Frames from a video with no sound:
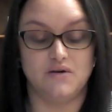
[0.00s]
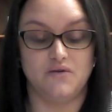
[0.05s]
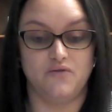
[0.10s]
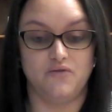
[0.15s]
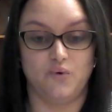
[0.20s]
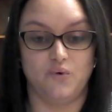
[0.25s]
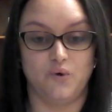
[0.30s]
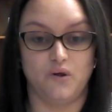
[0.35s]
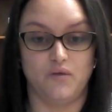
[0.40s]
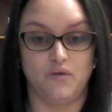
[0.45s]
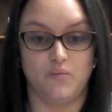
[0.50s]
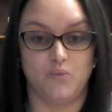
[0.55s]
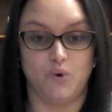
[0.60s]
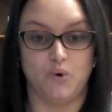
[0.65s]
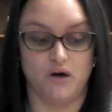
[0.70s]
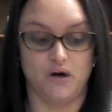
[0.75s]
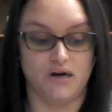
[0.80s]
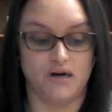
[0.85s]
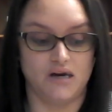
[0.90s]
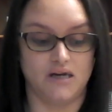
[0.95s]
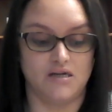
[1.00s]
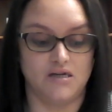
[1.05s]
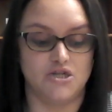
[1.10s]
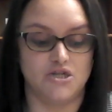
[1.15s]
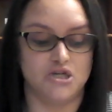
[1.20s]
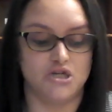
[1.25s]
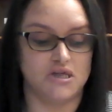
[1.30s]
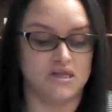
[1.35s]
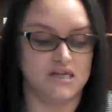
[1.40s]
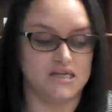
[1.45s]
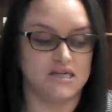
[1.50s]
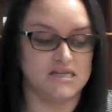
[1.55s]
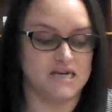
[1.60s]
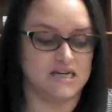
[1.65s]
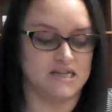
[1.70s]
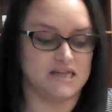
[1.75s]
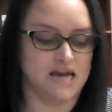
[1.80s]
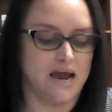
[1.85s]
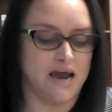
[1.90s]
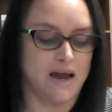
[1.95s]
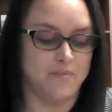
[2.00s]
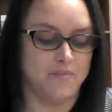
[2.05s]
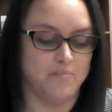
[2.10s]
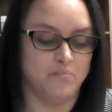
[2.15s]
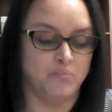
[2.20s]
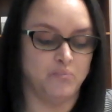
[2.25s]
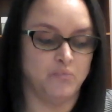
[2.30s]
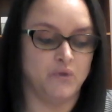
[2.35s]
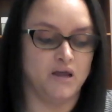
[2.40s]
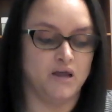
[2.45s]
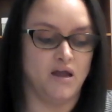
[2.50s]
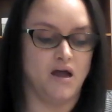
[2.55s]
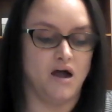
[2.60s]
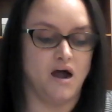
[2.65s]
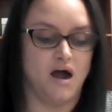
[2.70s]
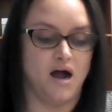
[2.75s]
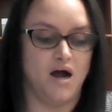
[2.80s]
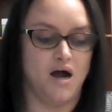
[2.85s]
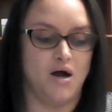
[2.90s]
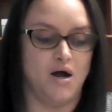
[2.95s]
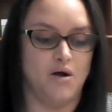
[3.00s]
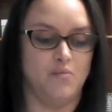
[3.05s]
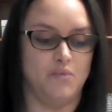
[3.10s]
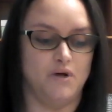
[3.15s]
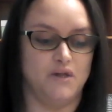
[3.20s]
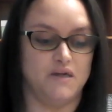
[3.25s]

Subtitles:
for the mortgage and things like that. But